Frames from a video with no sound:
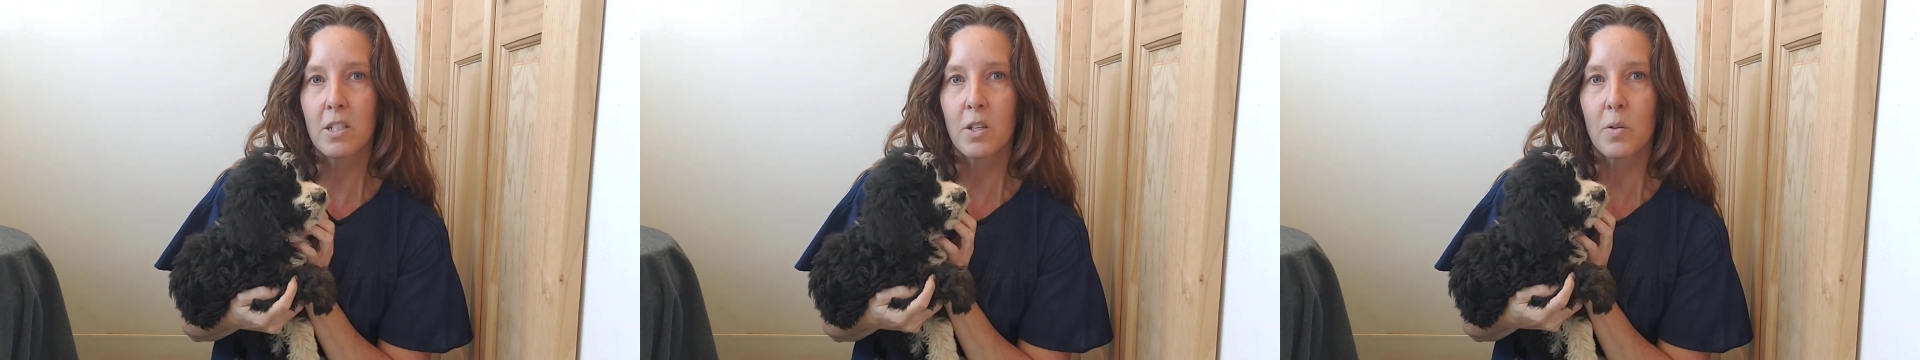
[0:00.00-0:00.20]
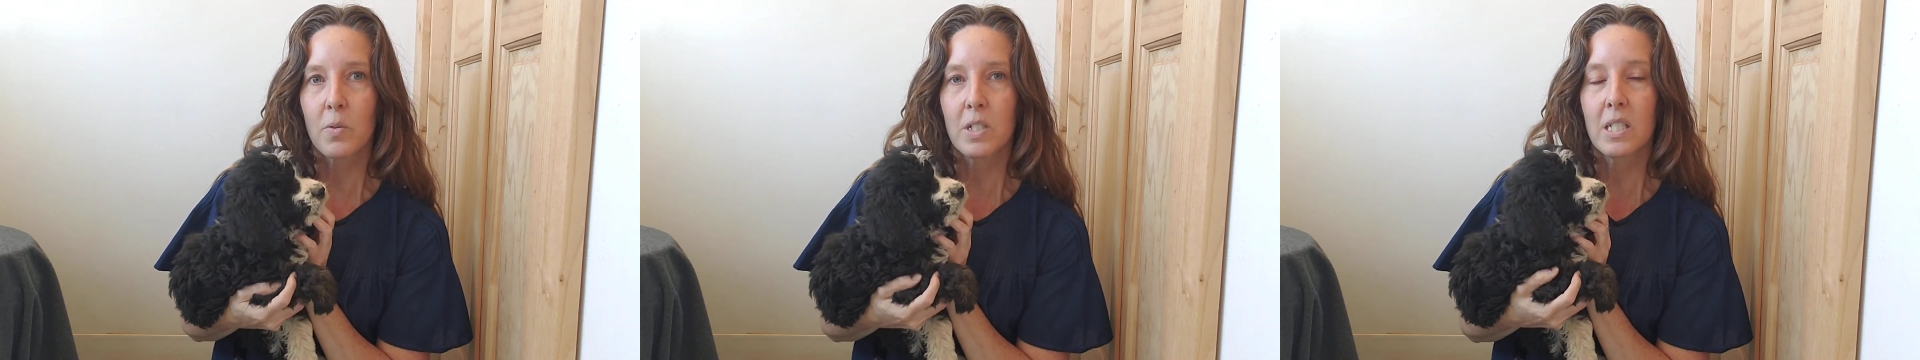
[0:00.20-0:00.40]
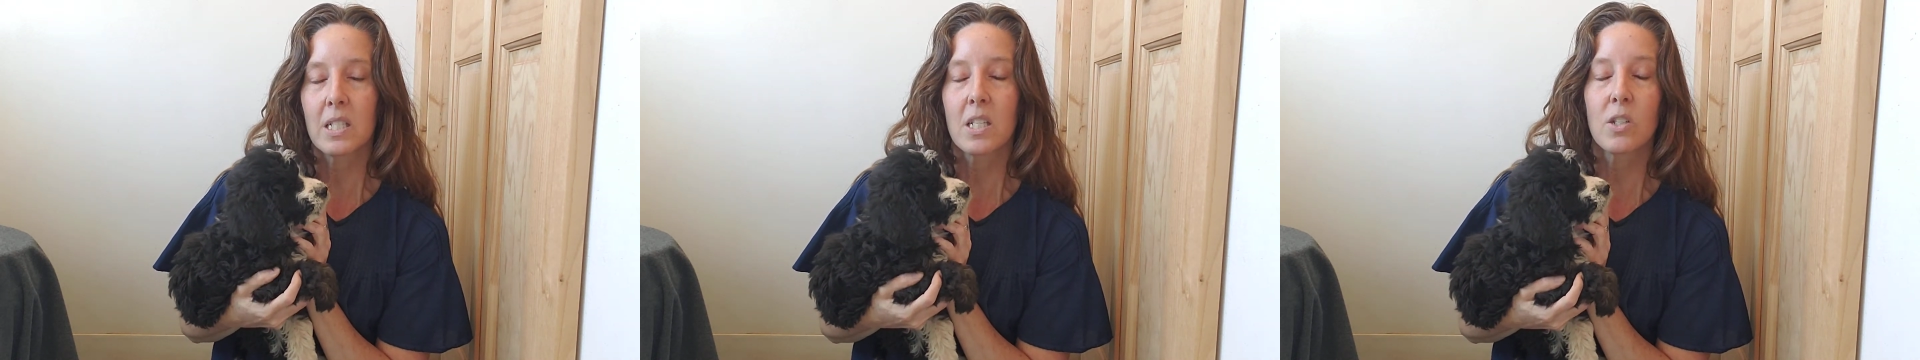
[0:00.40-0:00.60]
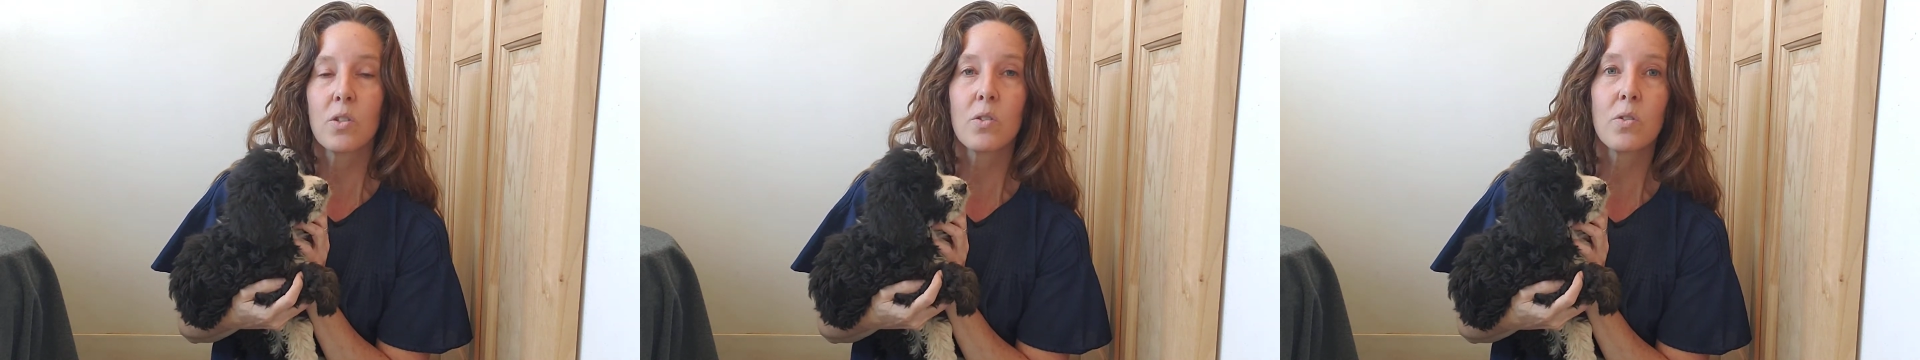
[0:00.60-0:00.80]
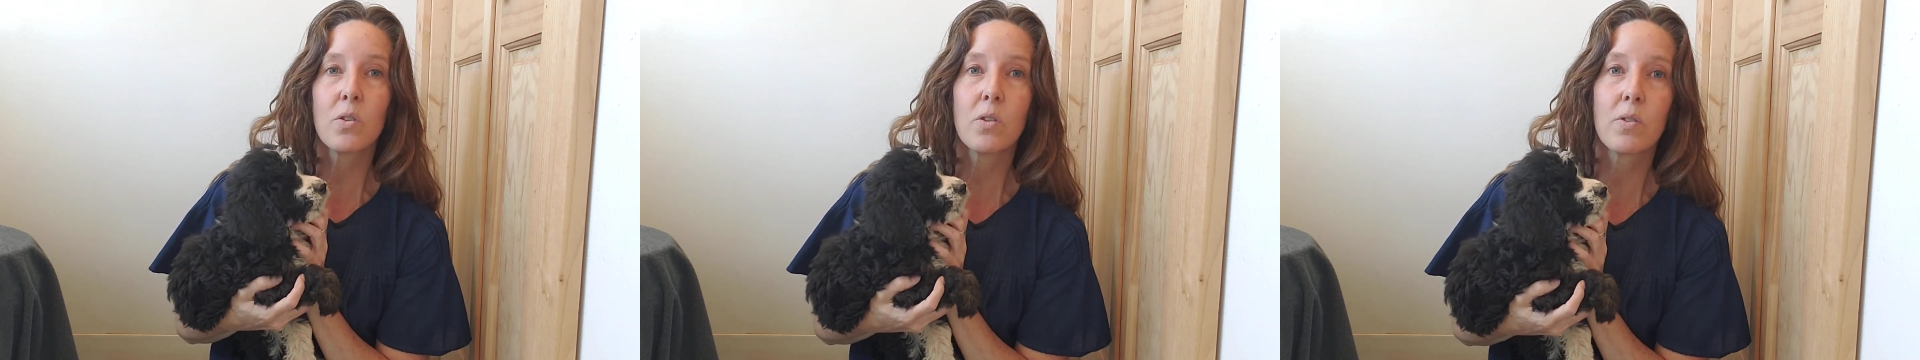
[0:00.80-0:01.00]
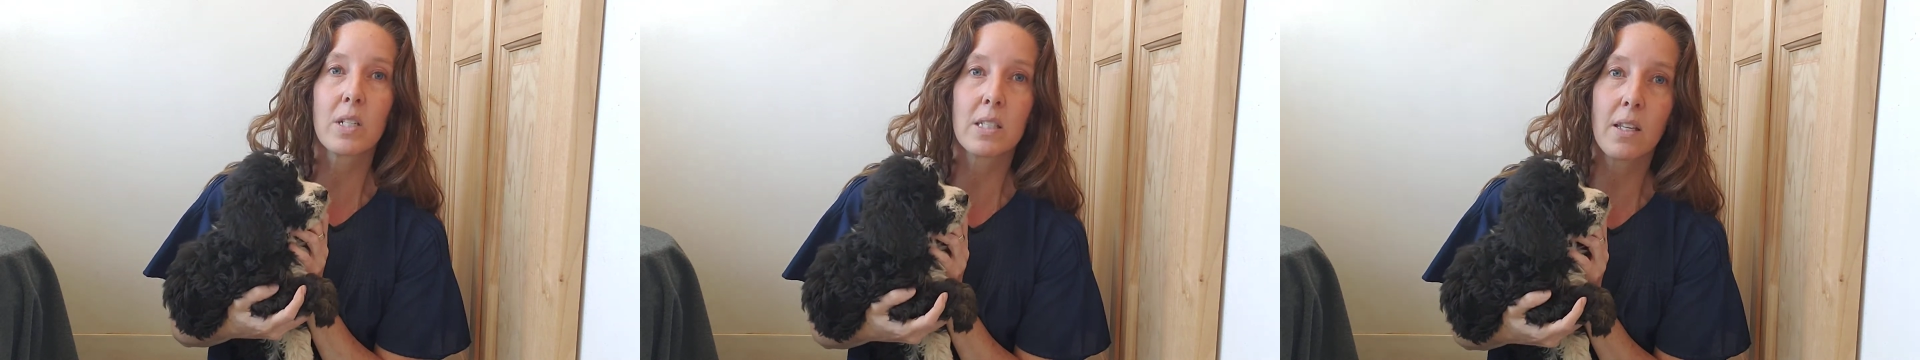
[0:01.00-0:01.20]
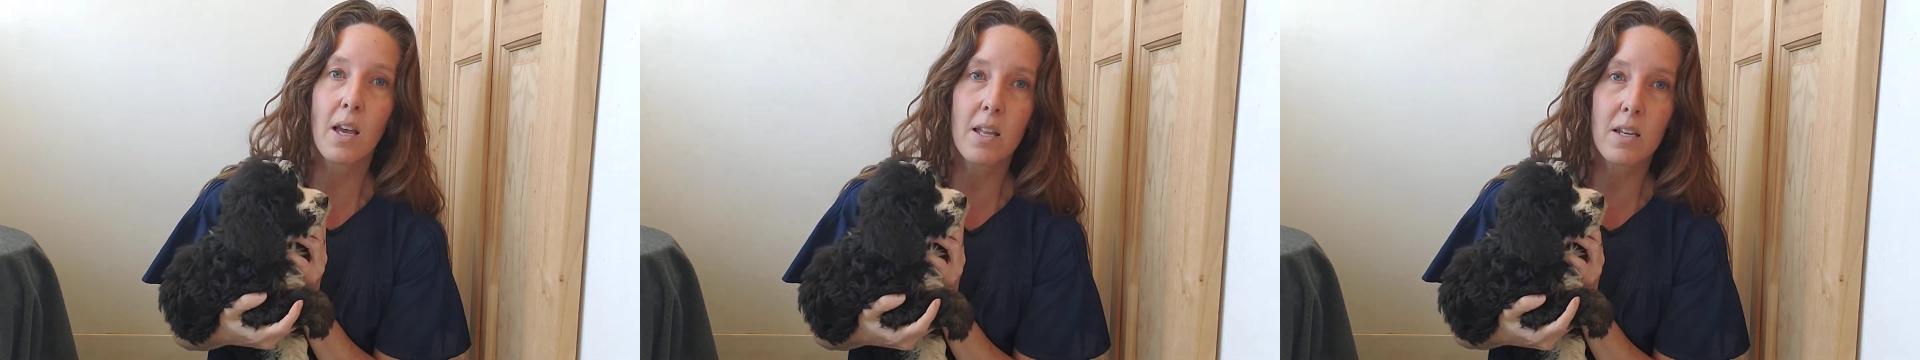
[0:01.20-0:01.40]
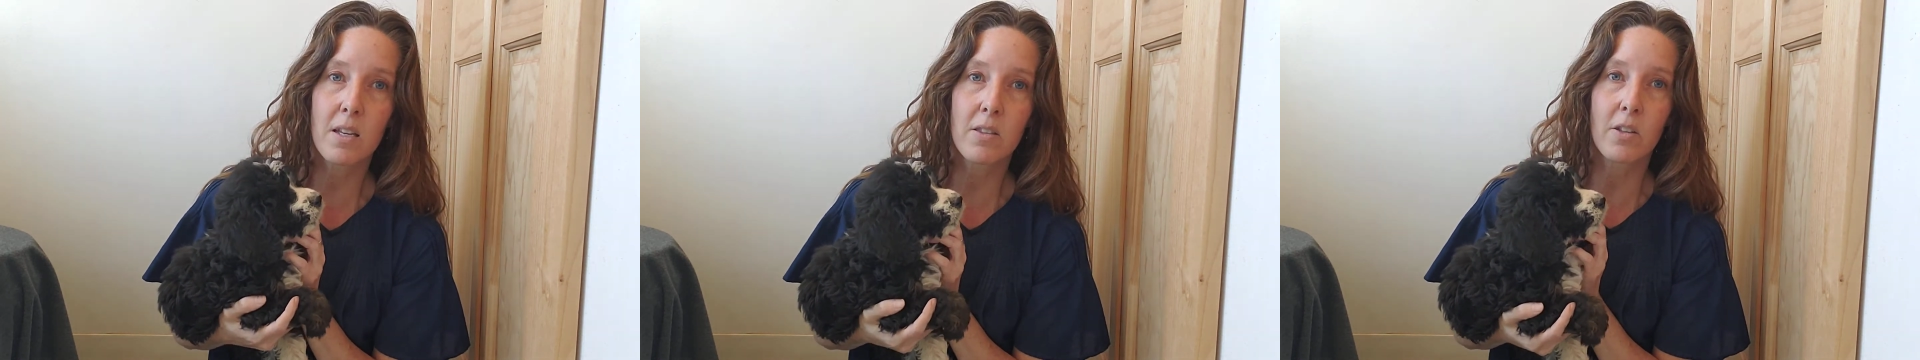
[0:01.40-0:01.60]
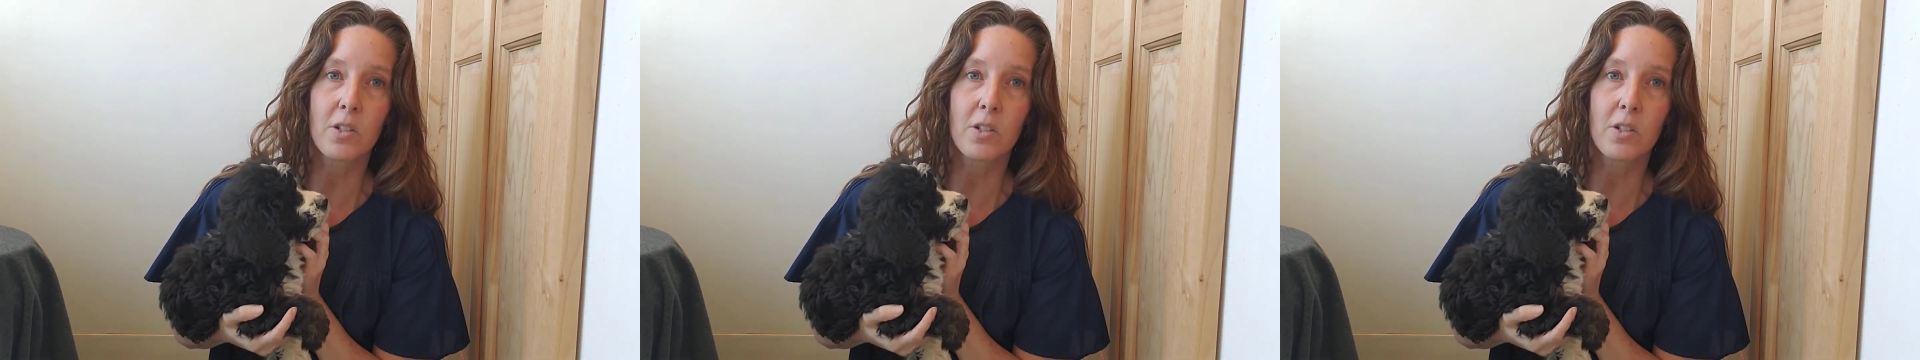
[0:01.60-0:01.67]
who will just get so excited.